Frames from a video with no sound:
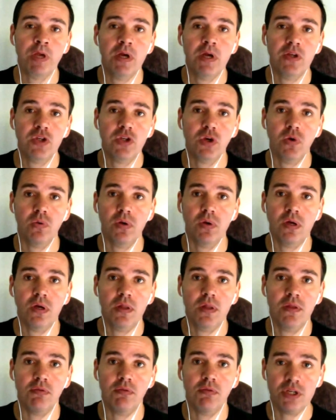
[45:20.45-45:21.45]
So
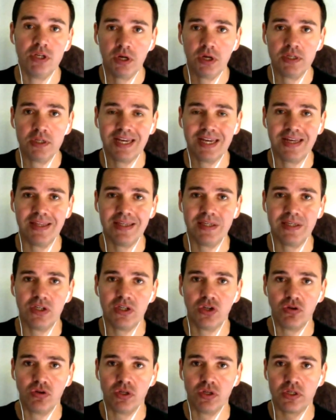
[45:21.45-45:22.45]
the reason I say this is
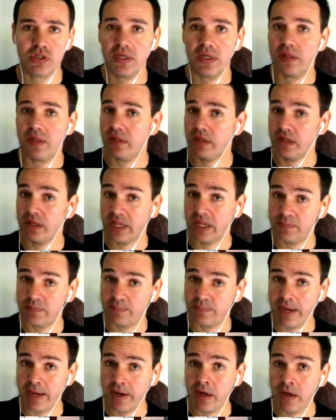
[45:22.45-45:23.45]
not to say that that's
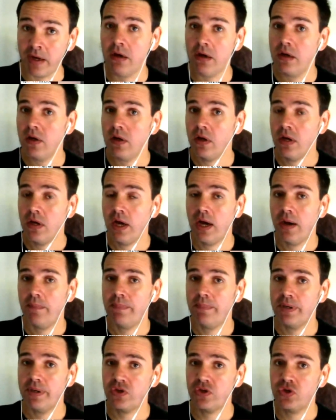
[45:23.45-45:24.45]
better,
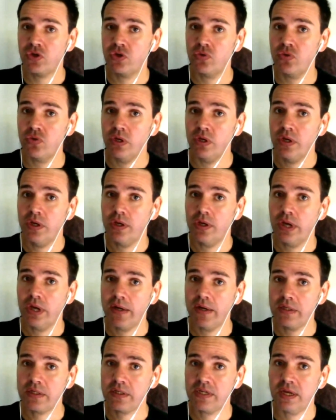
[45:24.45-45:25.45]
but to
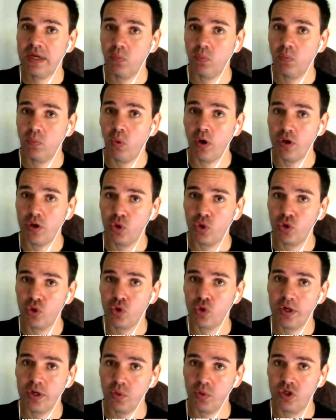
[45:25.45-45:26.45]
understand what you're
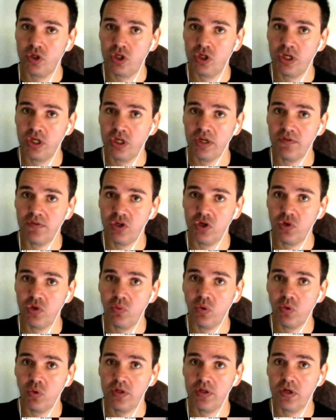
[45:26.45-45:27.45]
trying to achieve. Do you
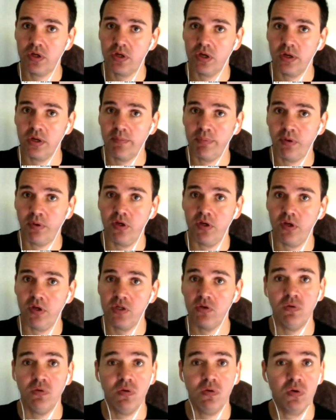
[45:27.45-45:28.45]
want employees
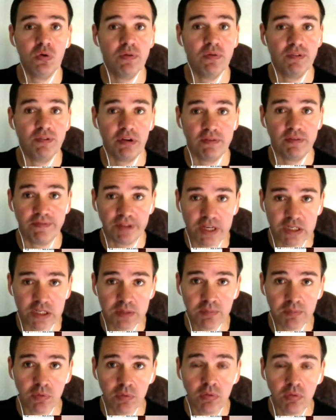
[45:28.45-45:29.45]
who are very
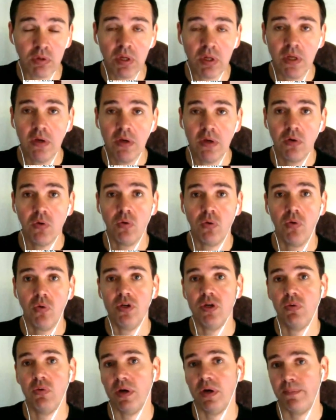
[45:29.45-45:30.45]
flexible, or
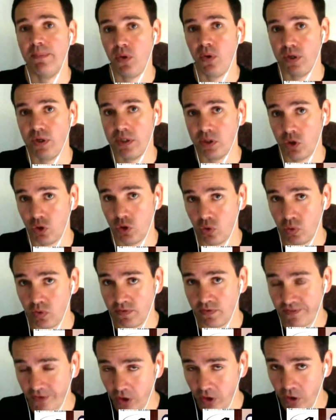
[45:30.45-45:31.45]
do you want employees
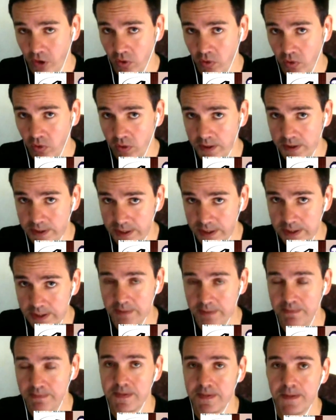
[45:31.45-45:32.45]
who follow
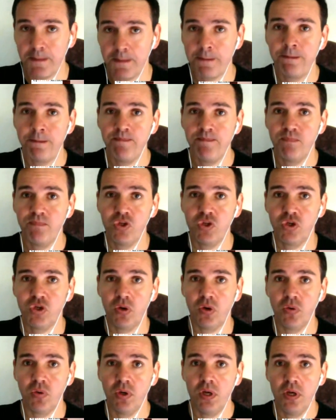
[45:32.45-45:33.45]
systems?
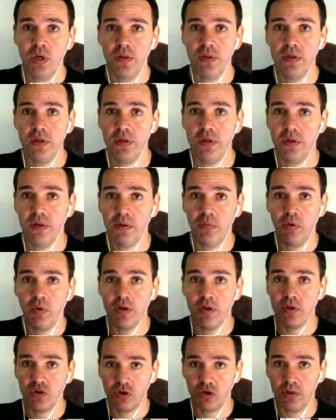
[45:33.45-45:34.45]
So what
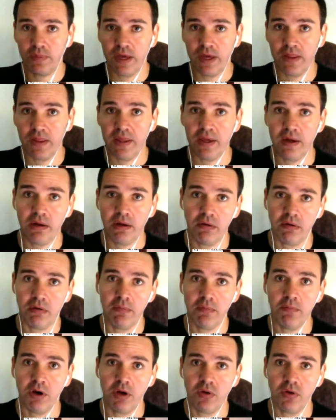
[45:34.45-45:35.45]
you're talking about there,
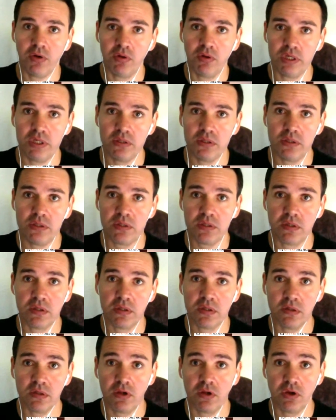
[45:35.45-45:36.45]
Michael, is
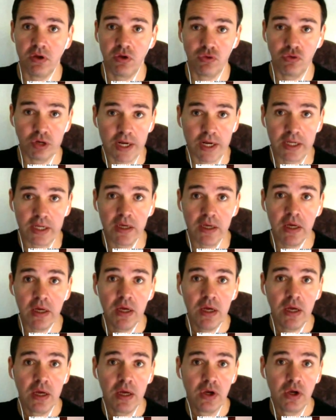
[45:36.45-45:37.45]
creating
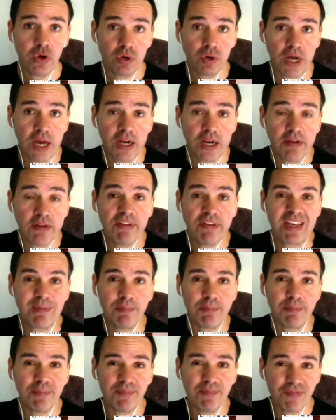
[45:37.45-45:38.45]
creative,
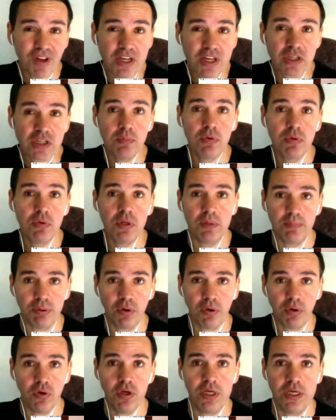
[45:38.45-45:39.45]
flexible
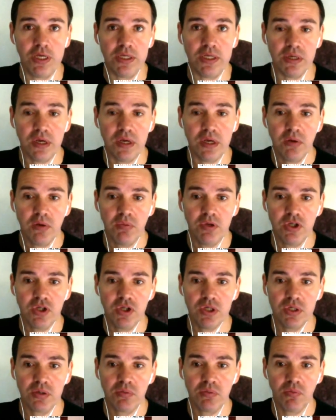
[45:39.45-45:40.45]
employees, which
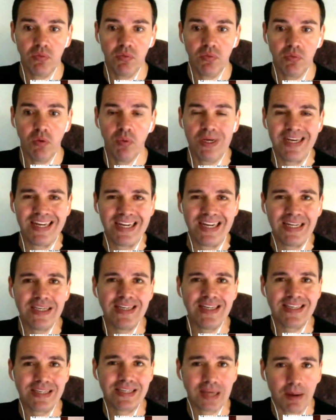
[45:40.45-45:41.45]
is what we need
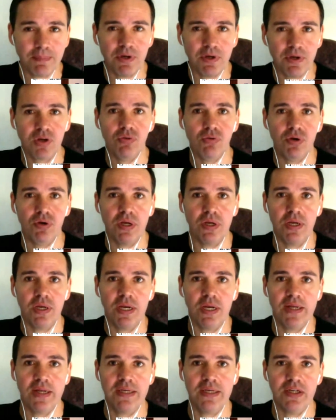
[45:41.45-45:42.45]
to some degree in
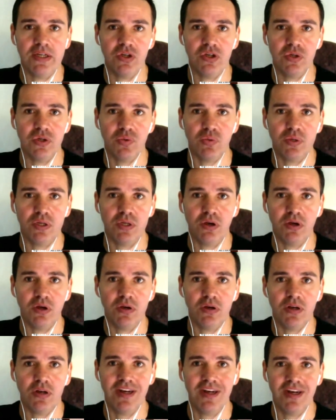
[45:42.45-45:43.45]
our teachers. We
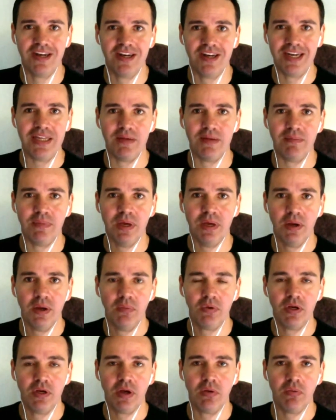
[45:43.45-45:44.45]
don't need them.
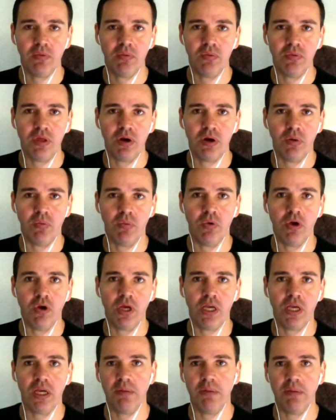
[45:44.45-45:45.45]
They're not
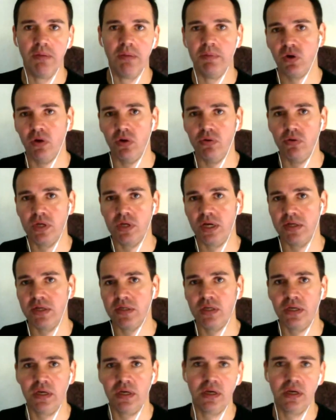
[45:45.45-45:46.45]
working in McDonald's
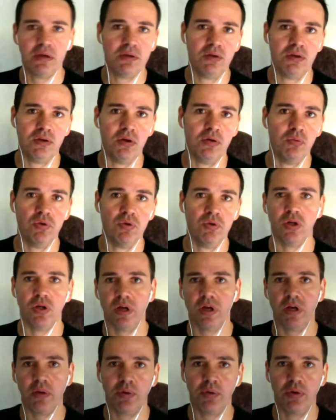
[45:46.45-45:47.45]
asking, you know, would you
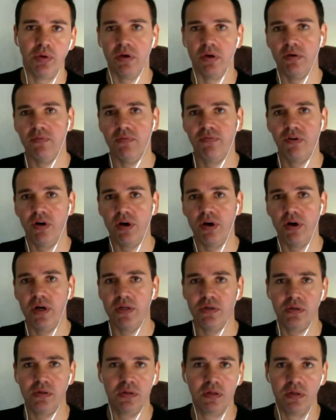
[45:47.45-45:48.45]
like a burger,
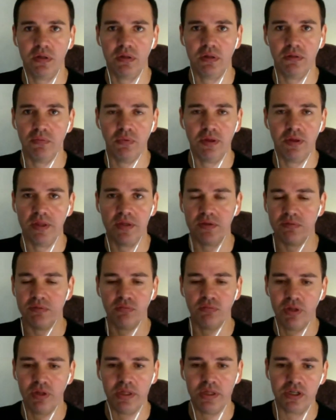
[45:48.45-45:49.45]
fries, where there's
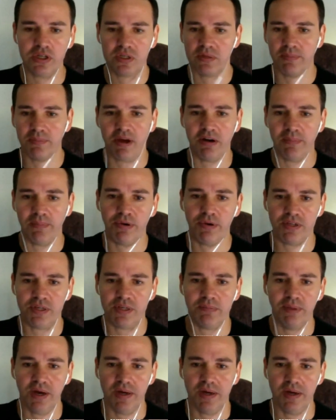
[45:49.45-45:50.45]
really just a matter of
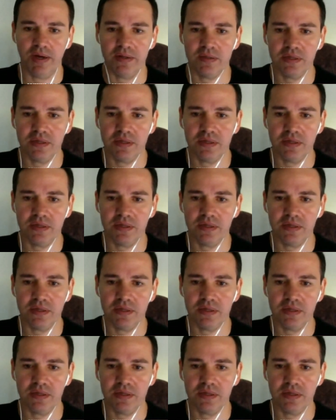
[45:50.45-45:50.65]
pressing buttons.